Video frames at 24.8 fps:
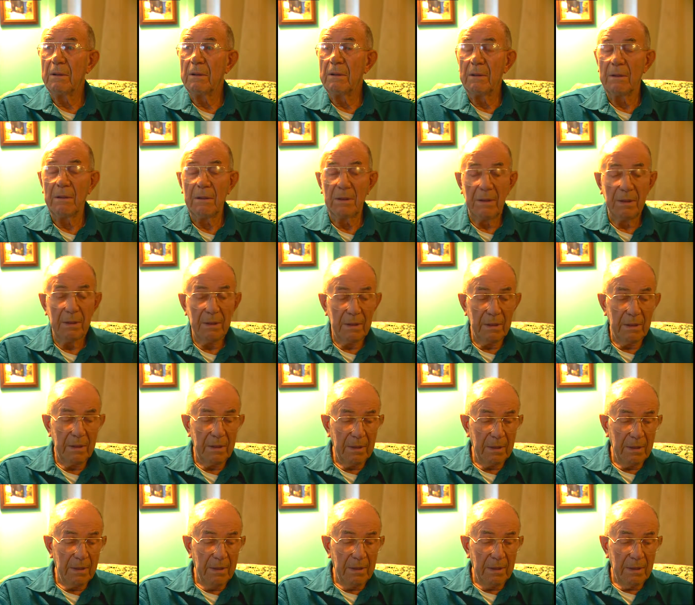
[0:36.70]

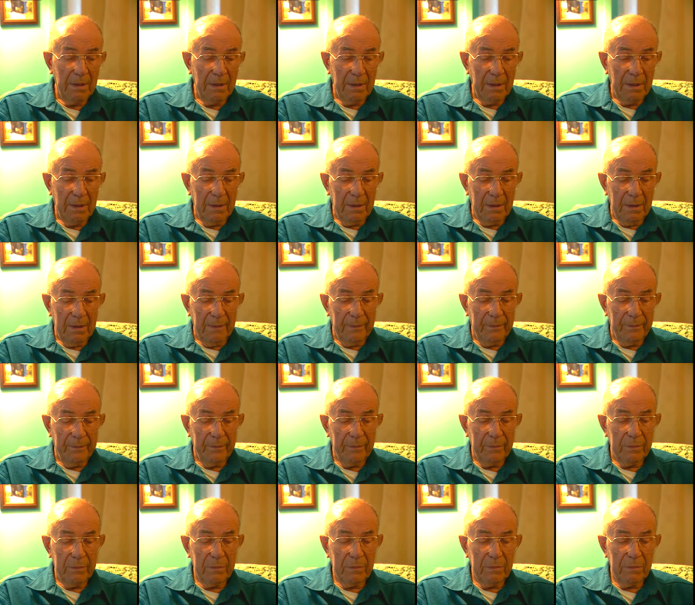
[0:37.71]

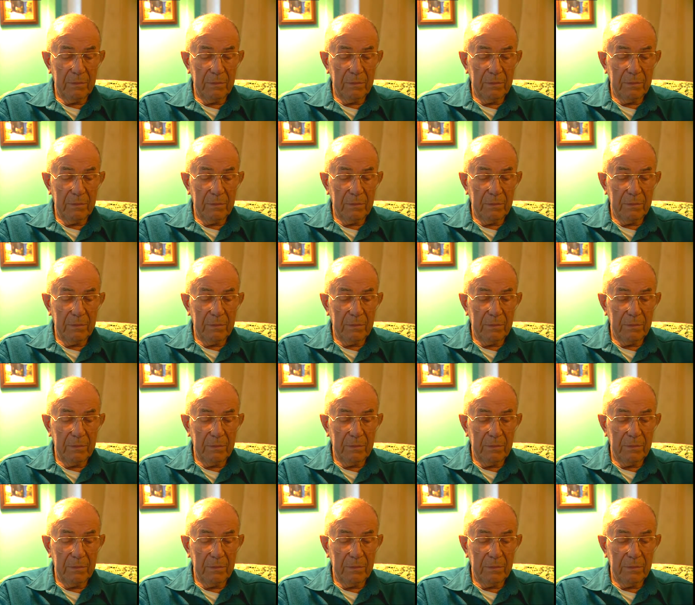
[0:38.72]
(silence)